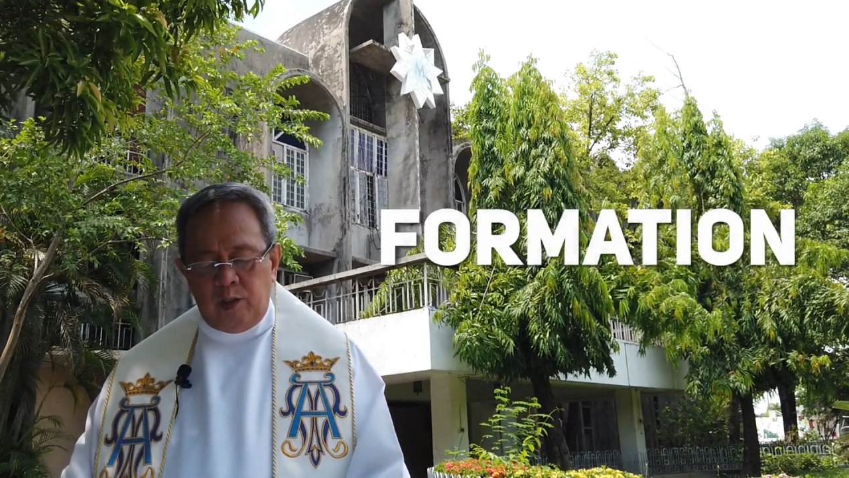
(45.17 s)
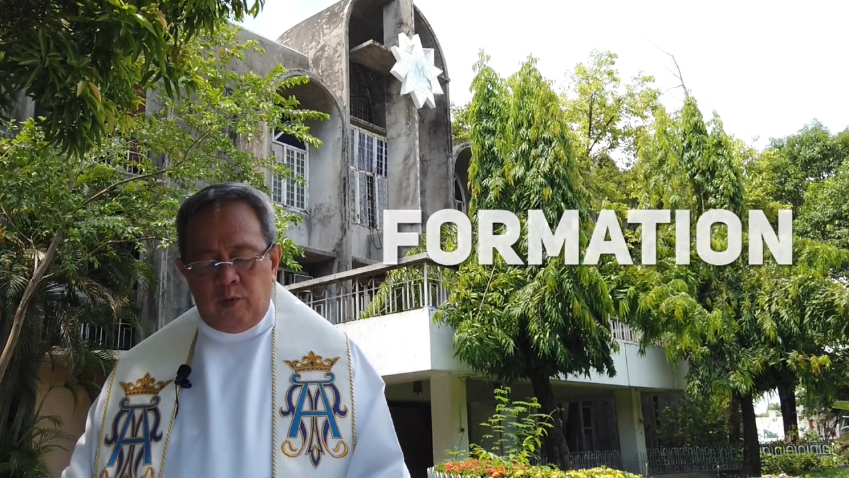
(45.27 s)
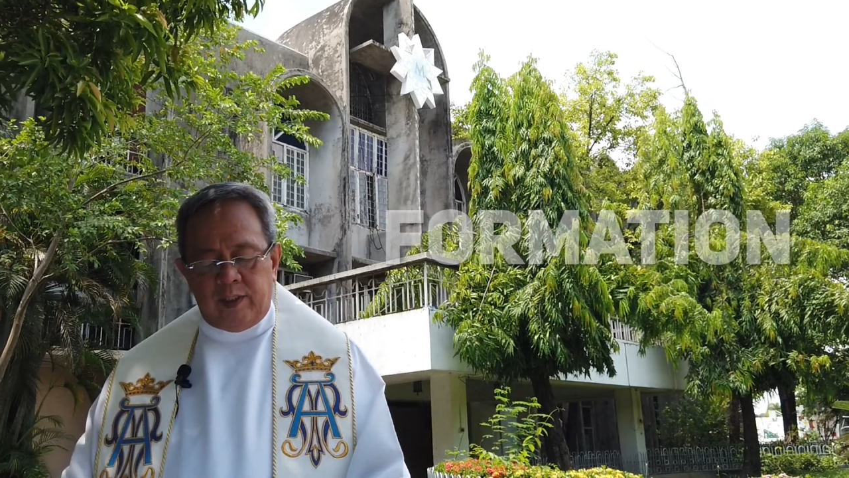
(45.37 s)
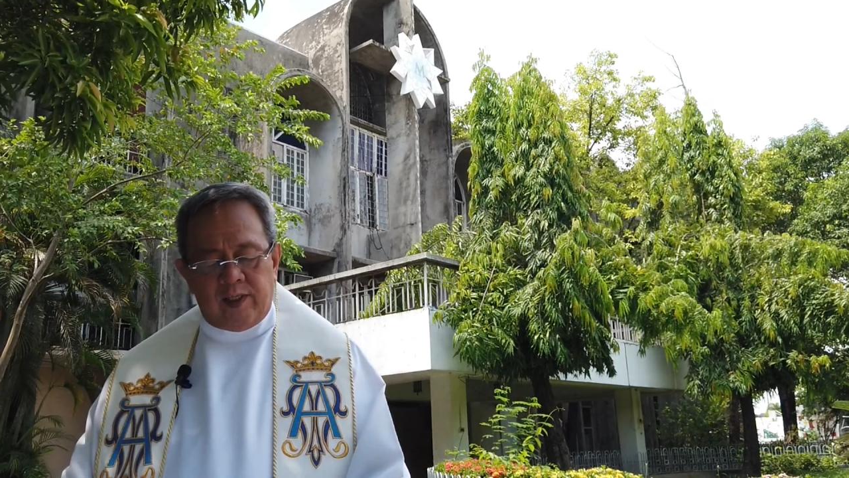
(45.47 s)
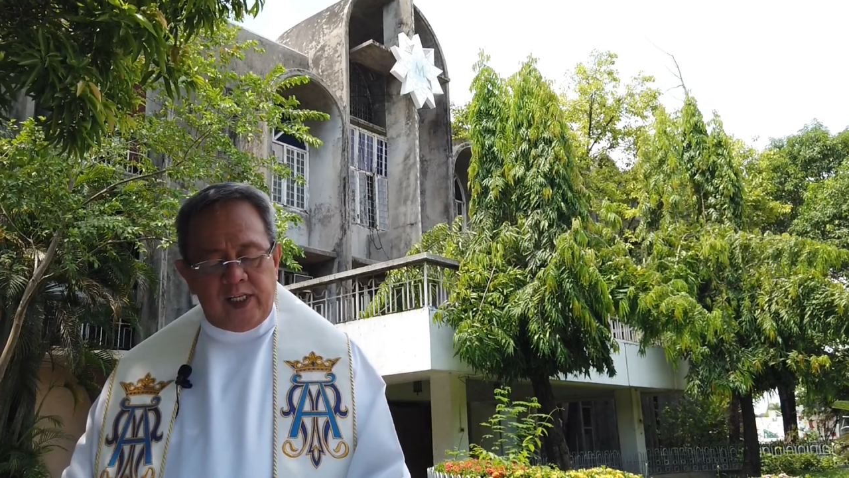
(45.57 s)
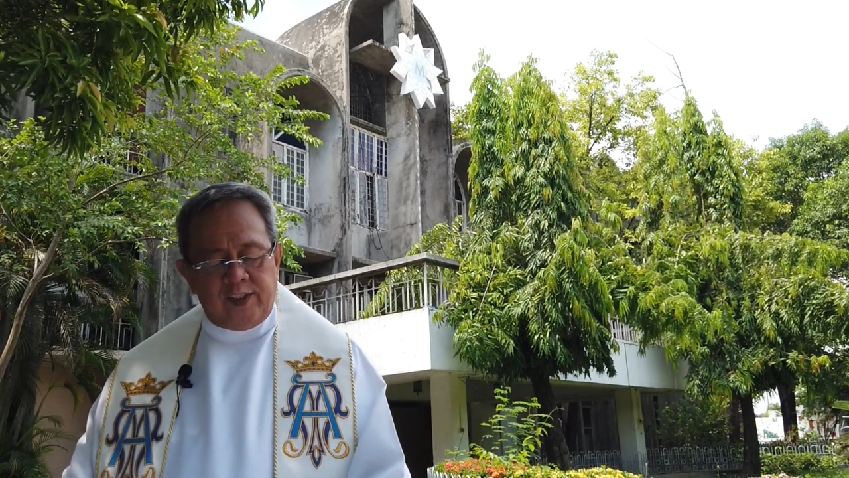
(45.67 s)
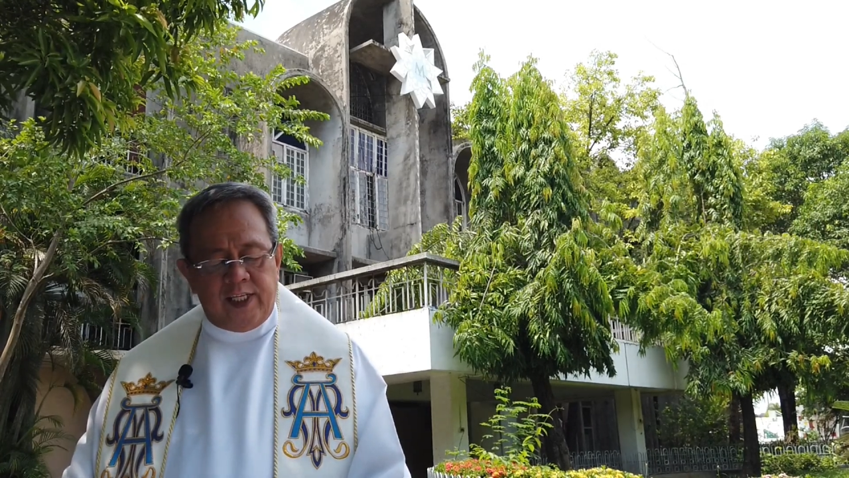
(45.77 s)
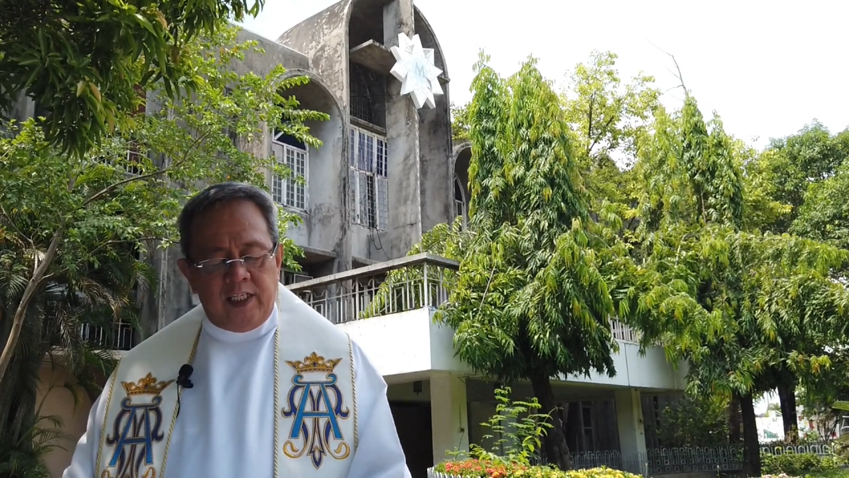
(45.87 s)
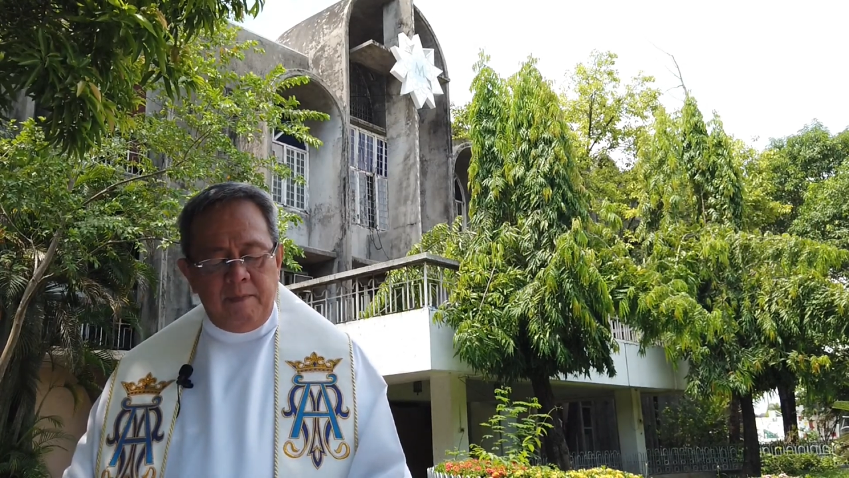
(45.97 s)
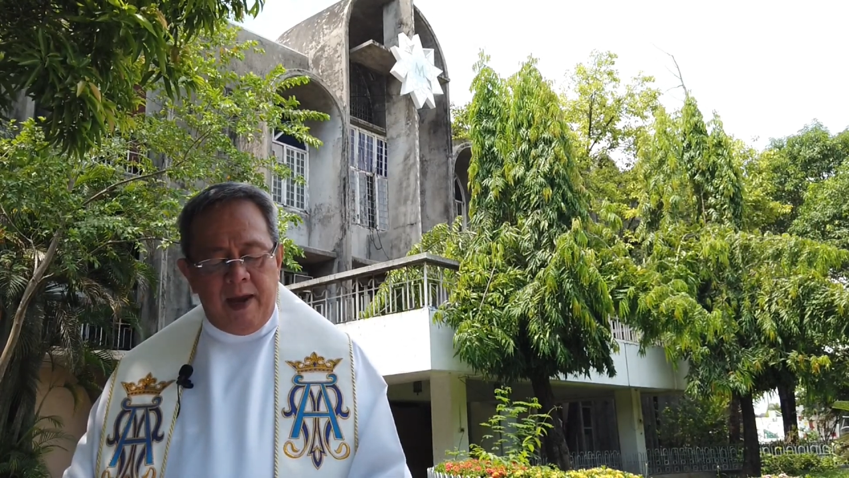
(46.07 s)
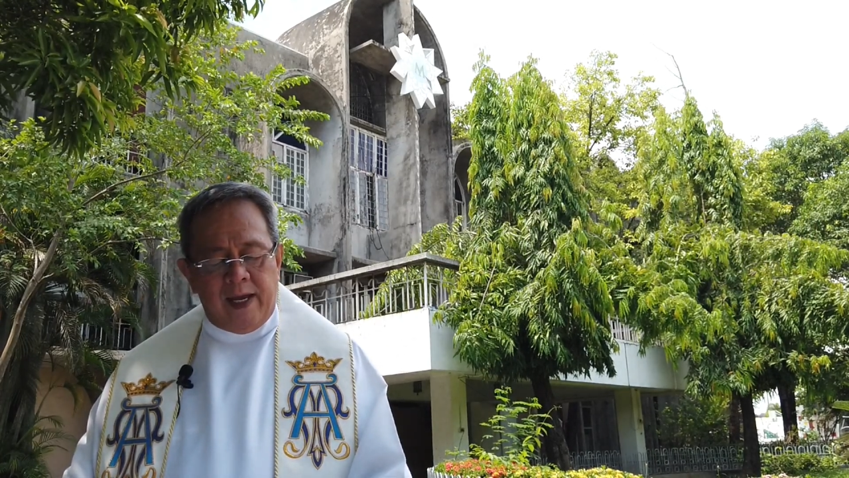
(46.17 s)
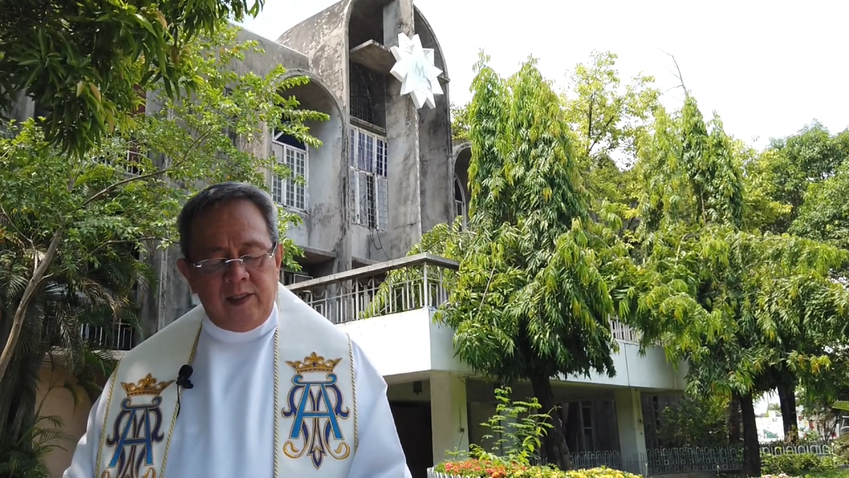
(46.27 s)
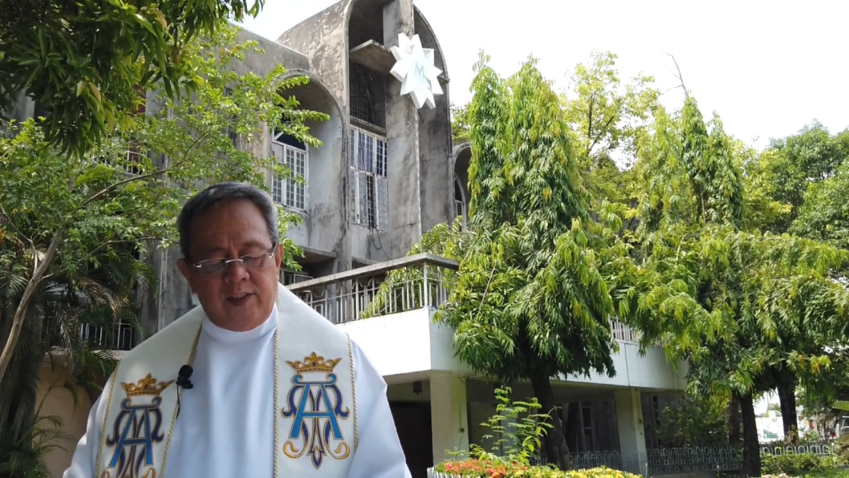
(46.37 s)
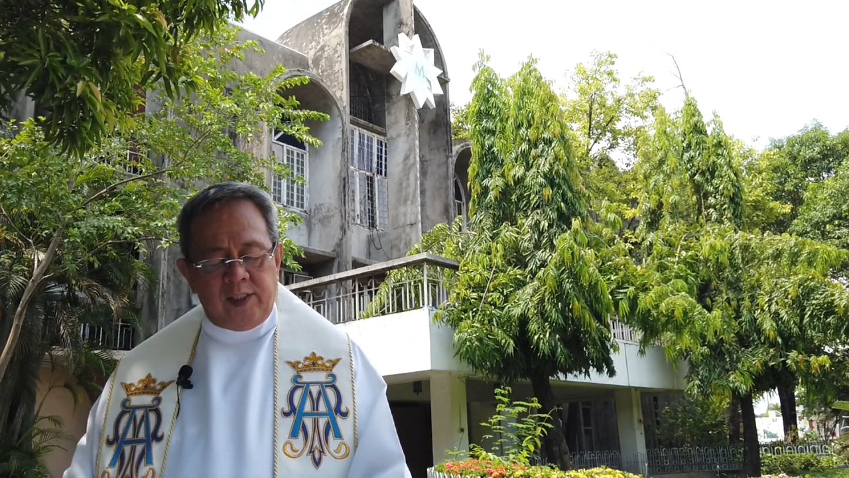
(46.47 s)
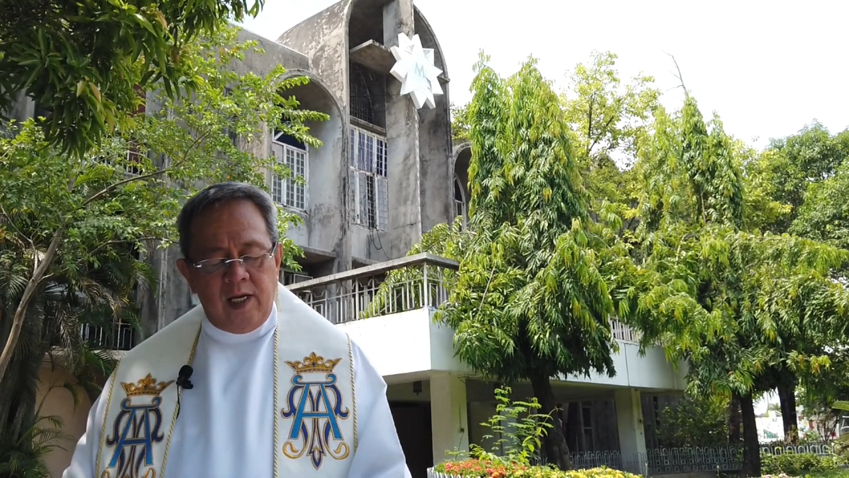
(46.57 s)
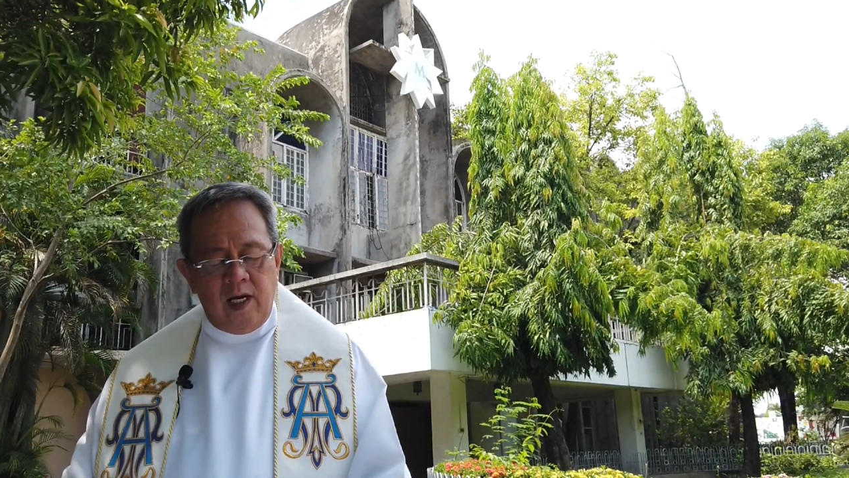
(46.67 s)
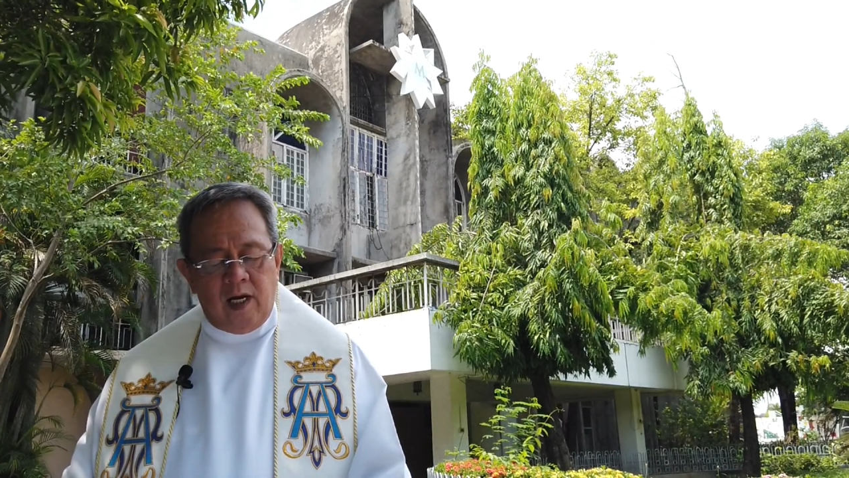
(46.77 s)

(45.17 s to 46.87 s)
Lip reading: to address the demands